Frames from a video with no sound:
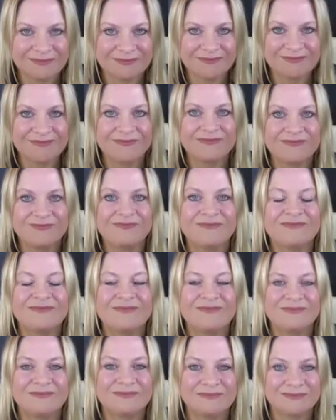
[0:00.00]

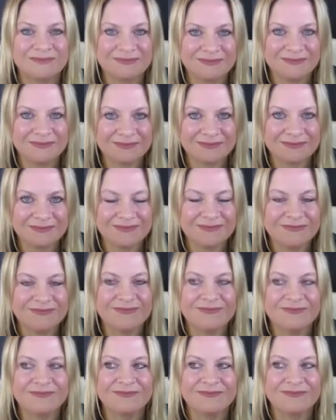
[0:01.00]

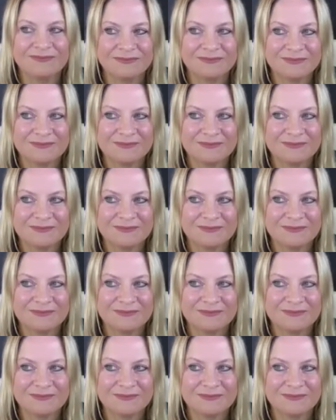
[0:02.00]
(not speaking)